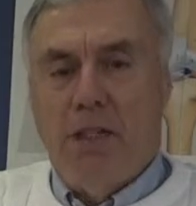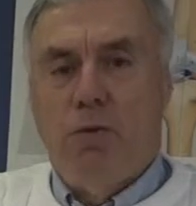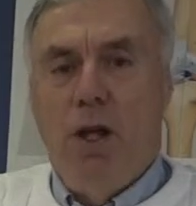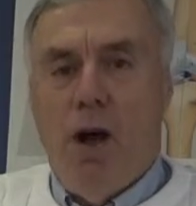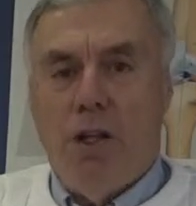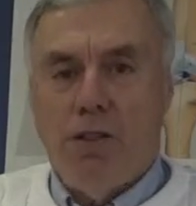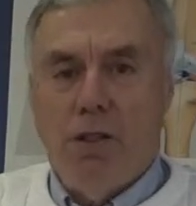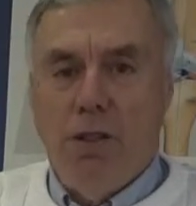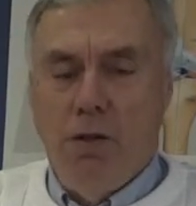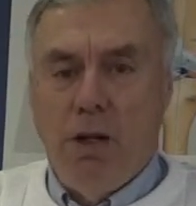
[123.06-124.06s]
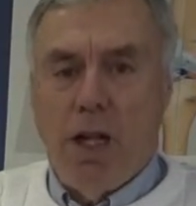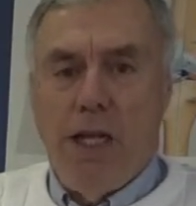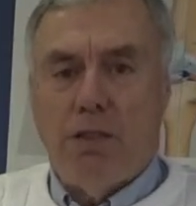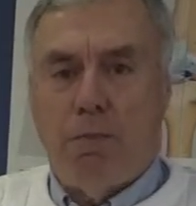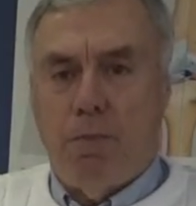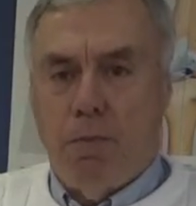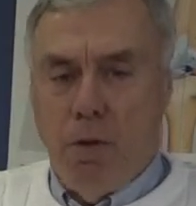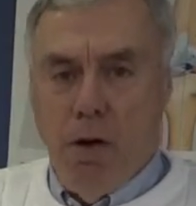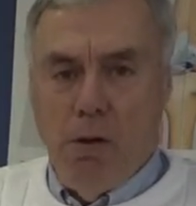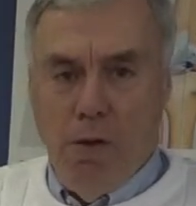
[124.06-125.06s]
is we also utilize
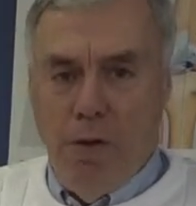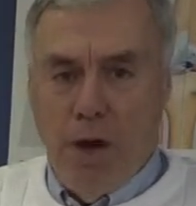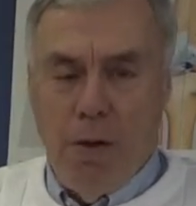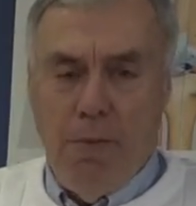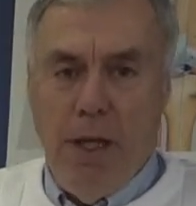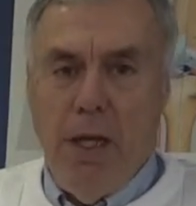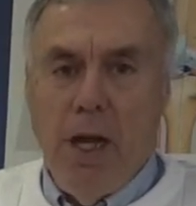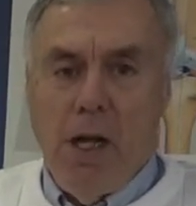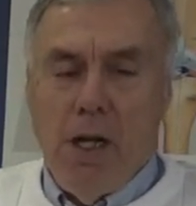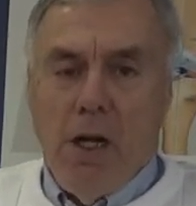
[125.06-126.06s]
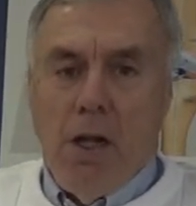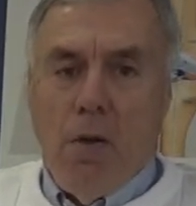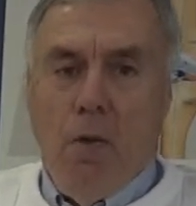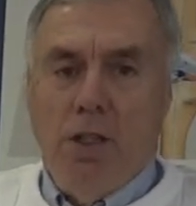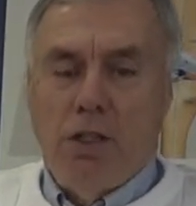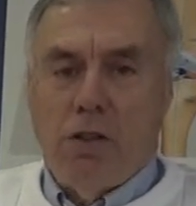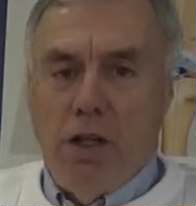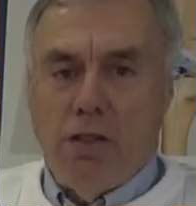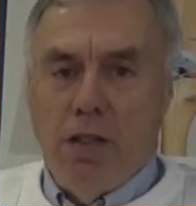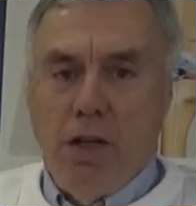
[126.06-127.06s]
prolotherapy, which is
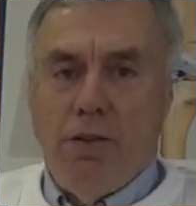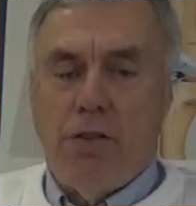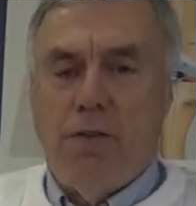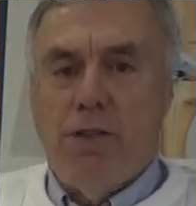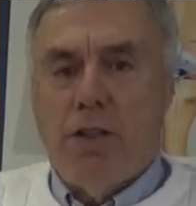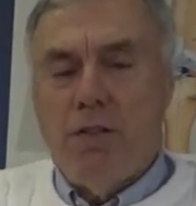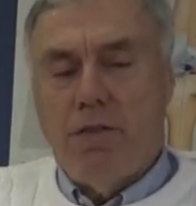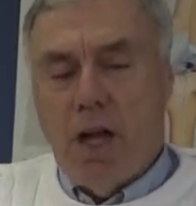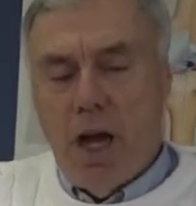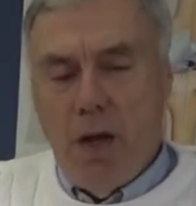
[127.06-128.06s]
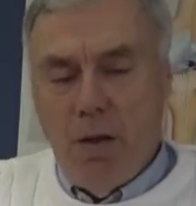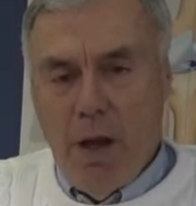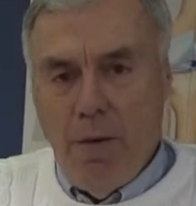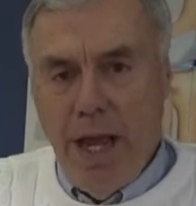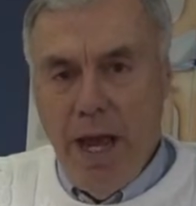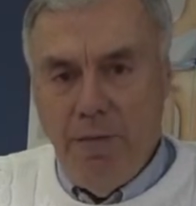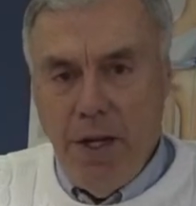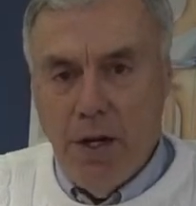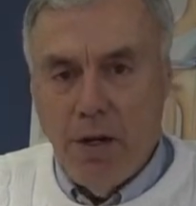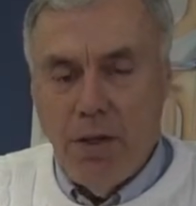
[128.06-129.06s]
also another service that we have
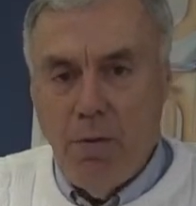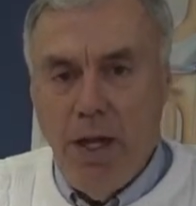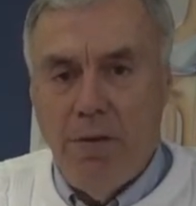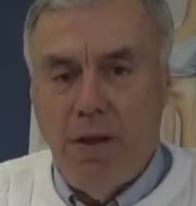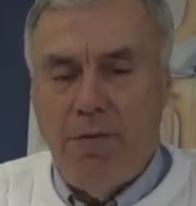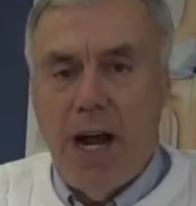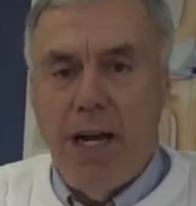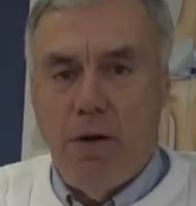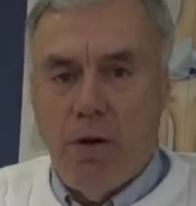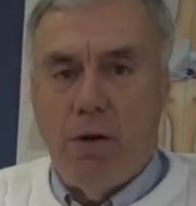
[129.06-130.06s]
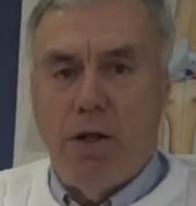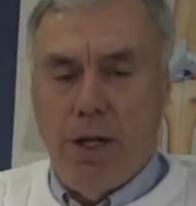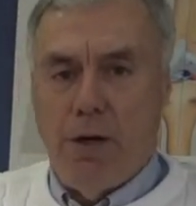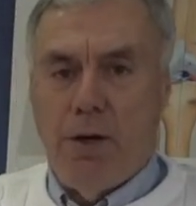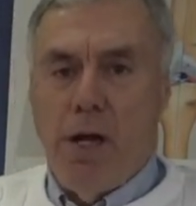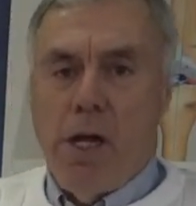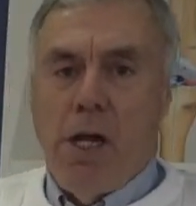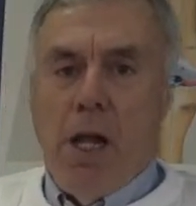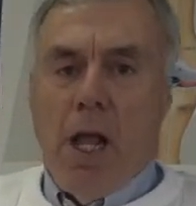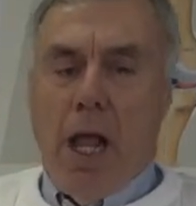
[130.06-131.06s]
here, that we have defined earlier,
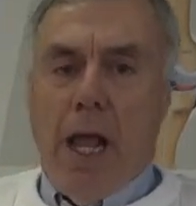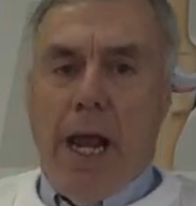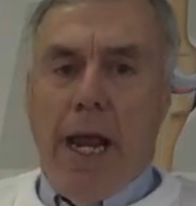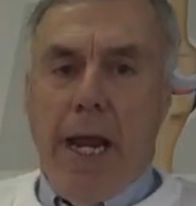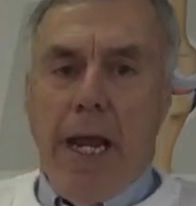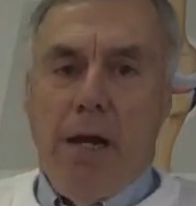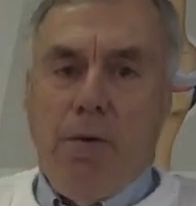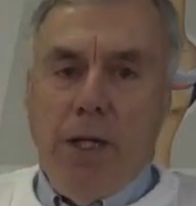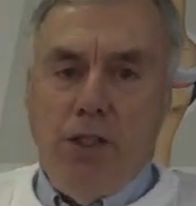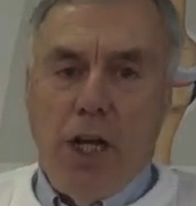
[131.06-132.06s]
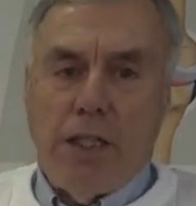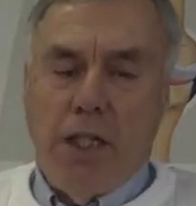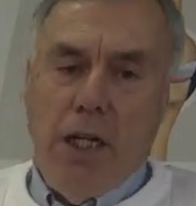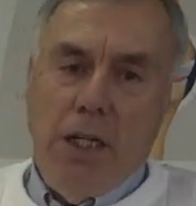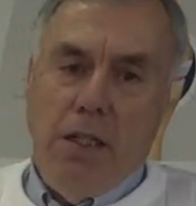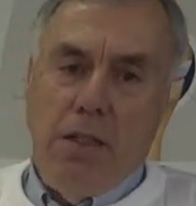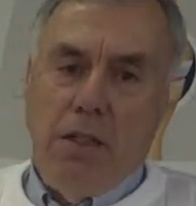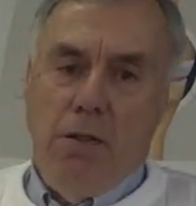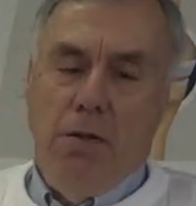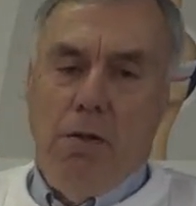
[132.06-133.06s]
and we inject it
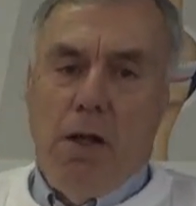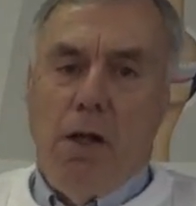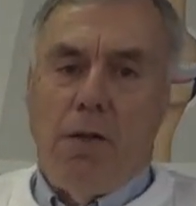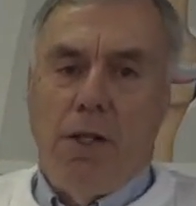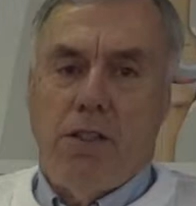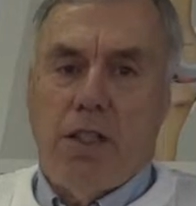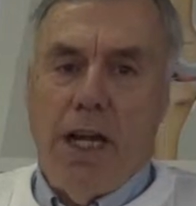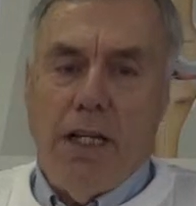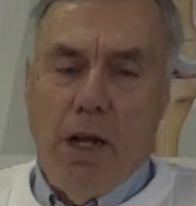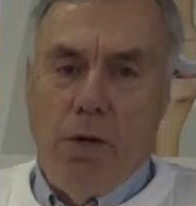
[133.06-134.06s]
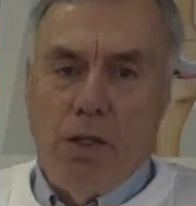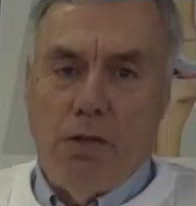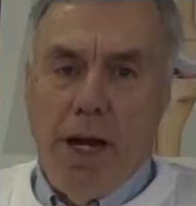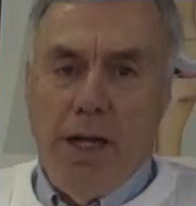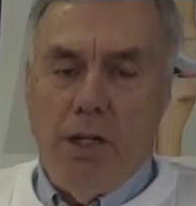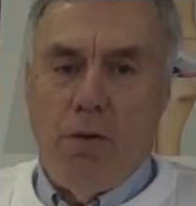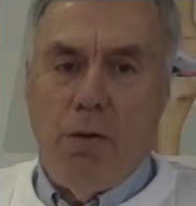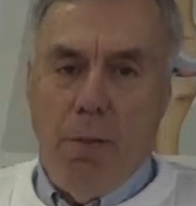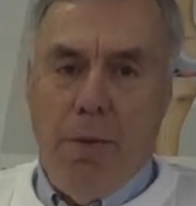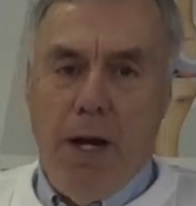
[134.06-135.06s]
into the site that we're trying to
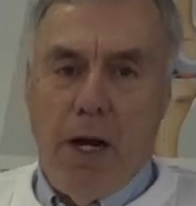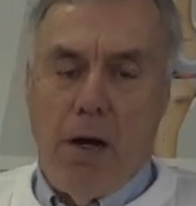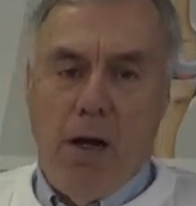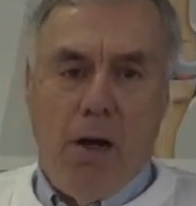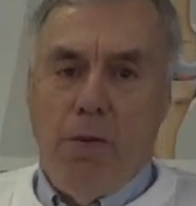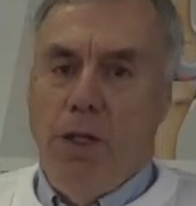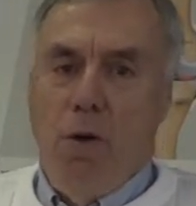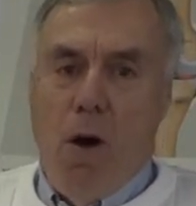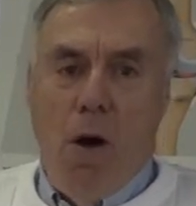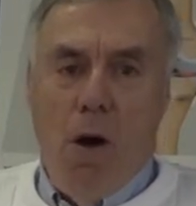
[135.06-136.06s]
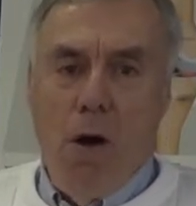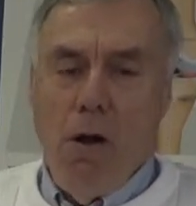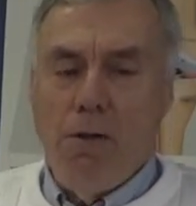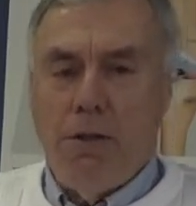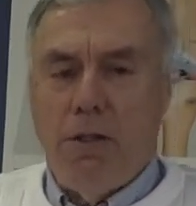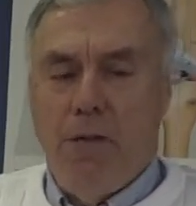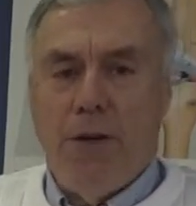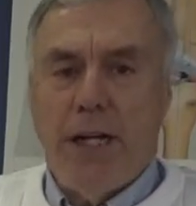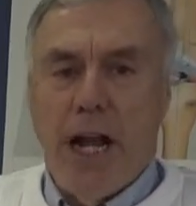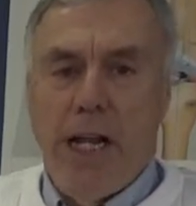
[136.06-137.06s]
repair. We do all
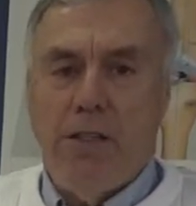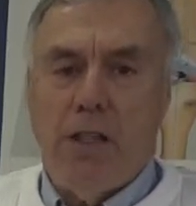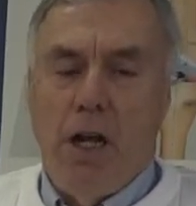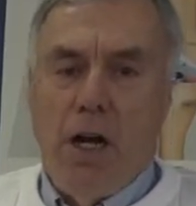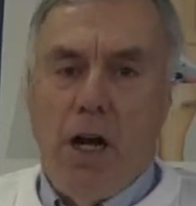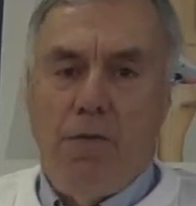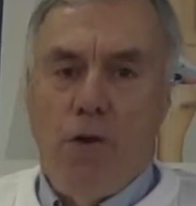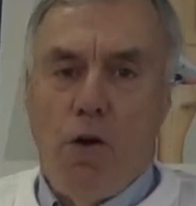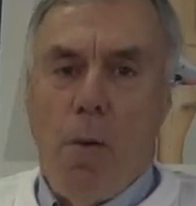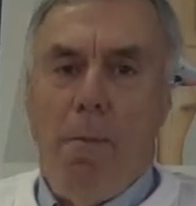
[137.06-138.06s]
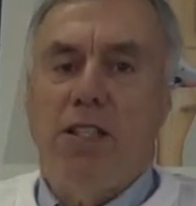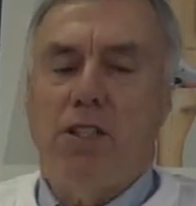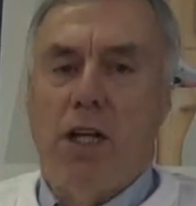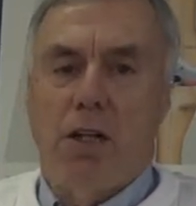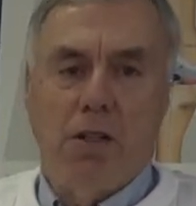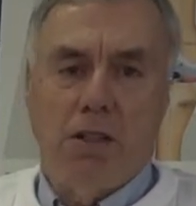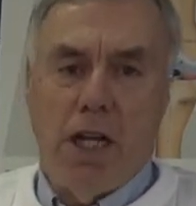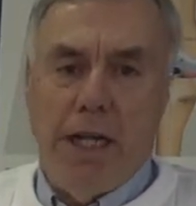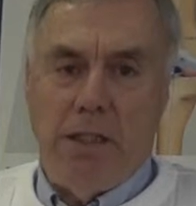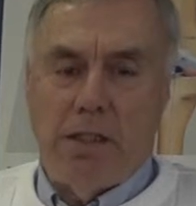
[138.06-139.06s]
different kinds of neuromuscular
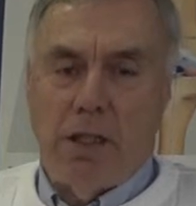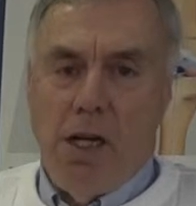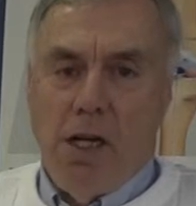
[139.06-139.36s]
sites.